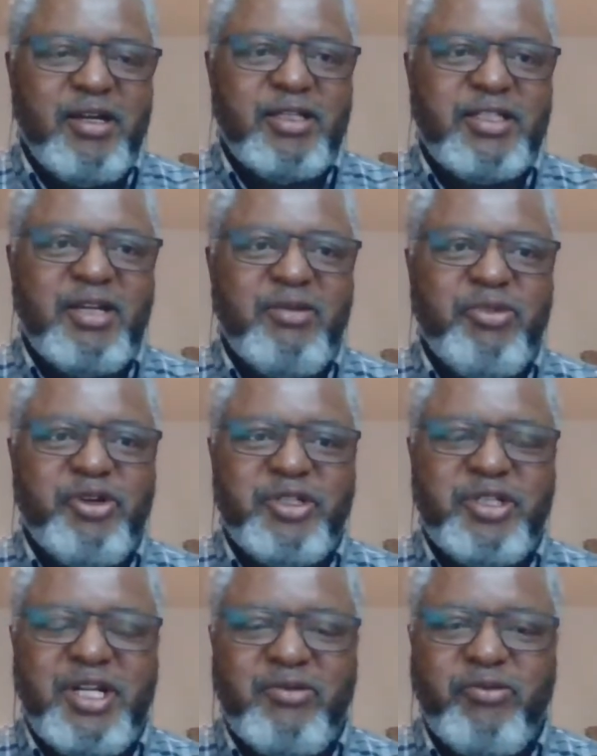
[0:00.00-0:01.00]
samples
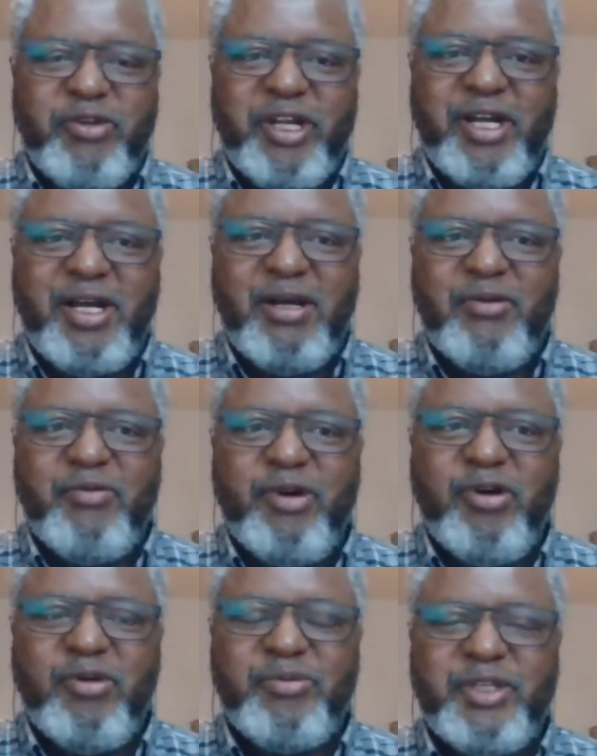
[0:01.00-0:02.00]
that we have
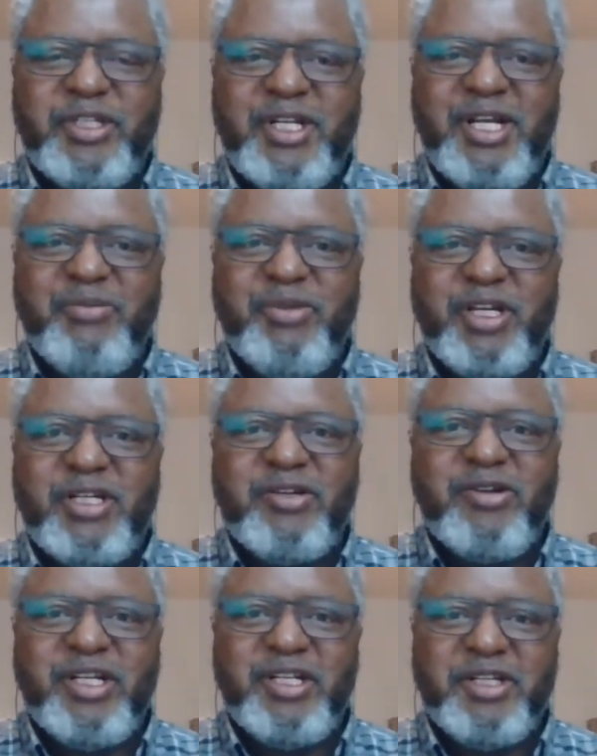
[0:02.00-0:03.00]
of Islamic
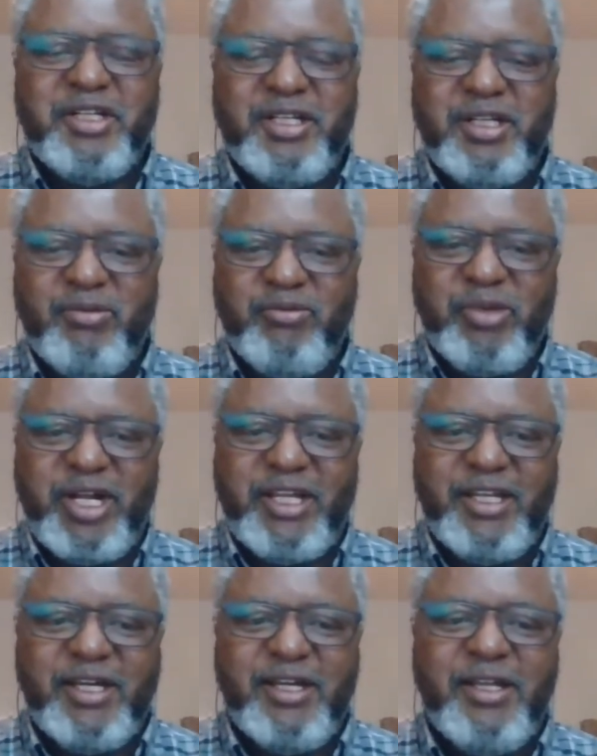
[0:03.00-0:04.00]
tradition in
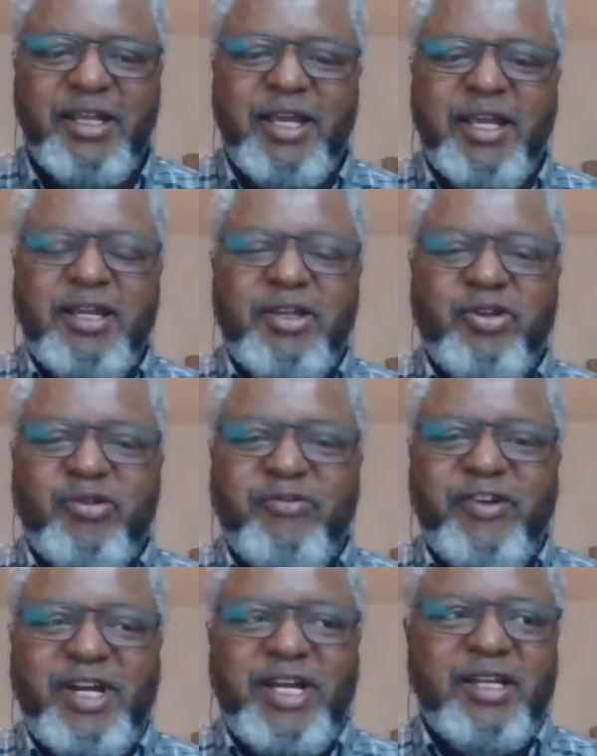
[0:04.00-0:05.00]
Bahia, you
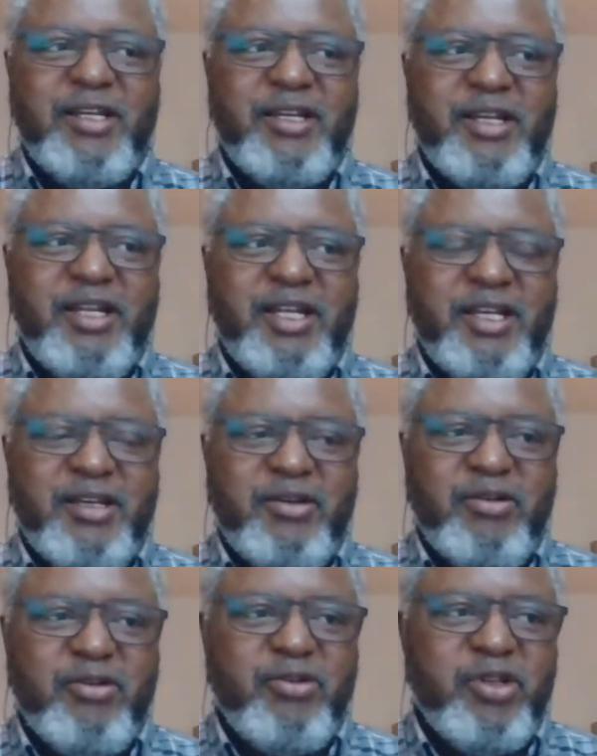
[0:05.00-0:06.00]
find
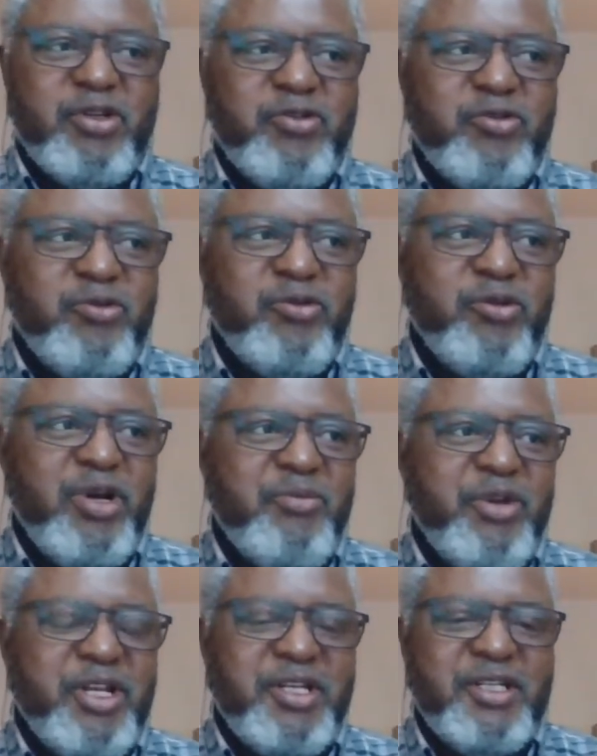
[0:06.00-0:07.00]
in the two
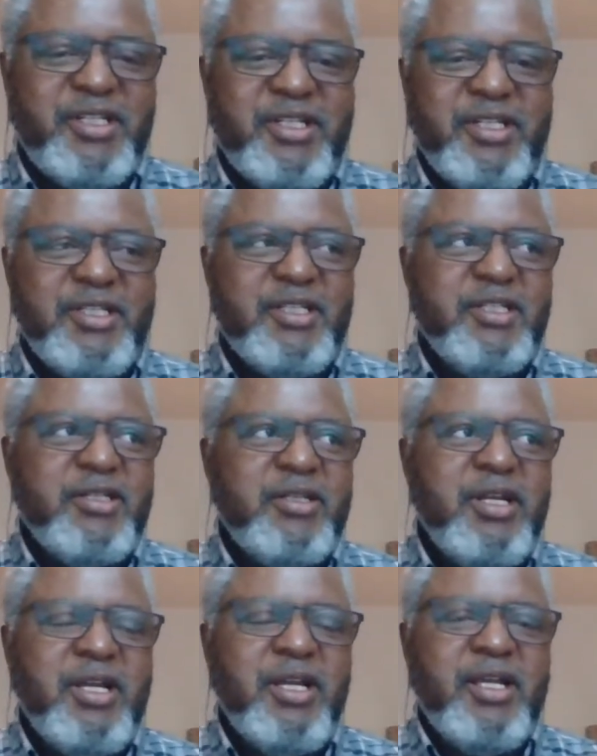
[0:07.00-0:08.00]
appendices
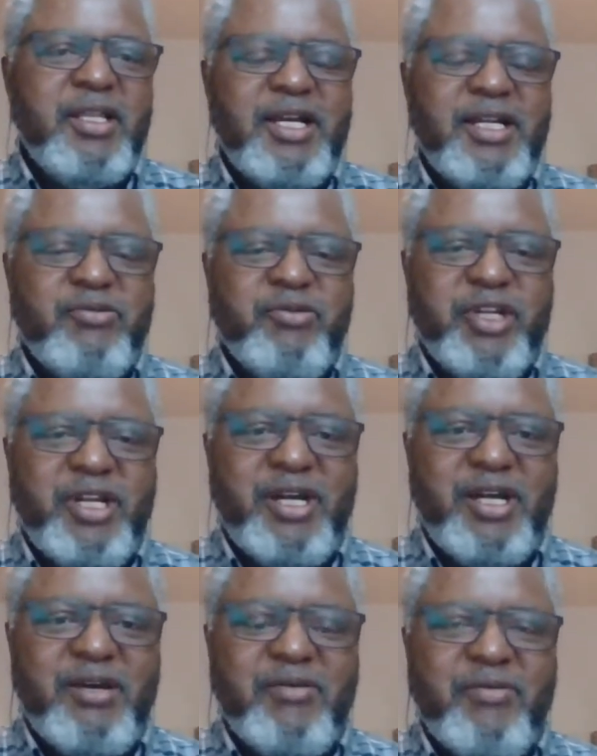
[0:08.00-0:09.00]
that we
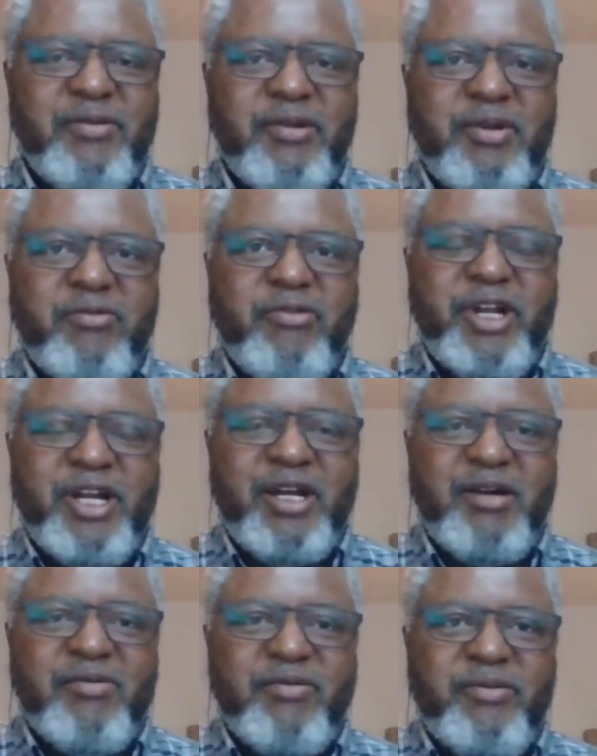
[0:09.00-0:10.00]
have
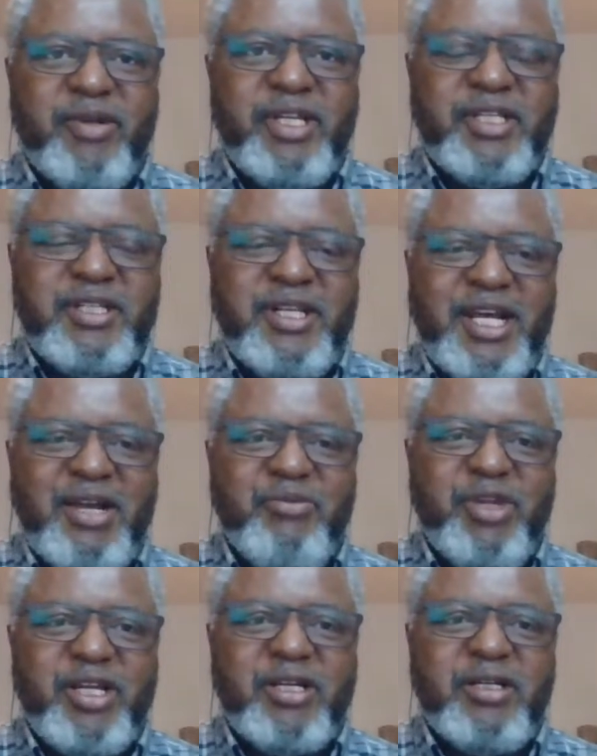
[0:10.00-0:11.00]

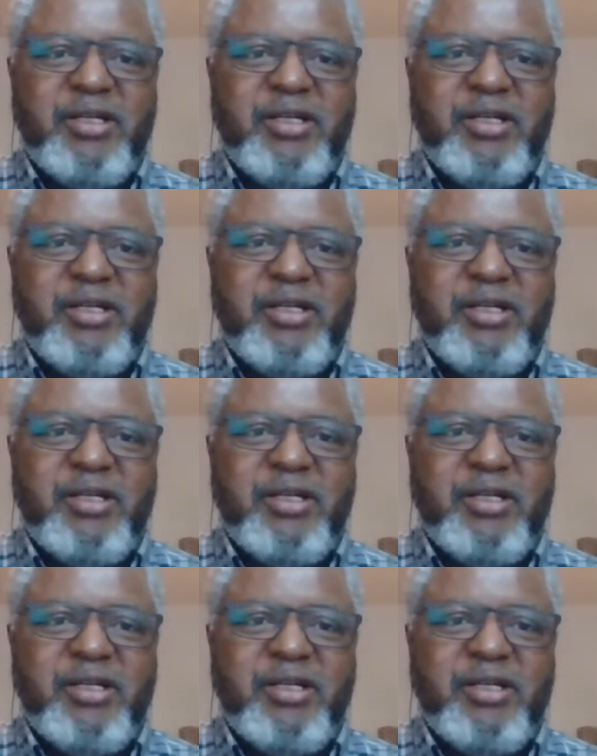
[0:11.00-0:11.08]
Islamic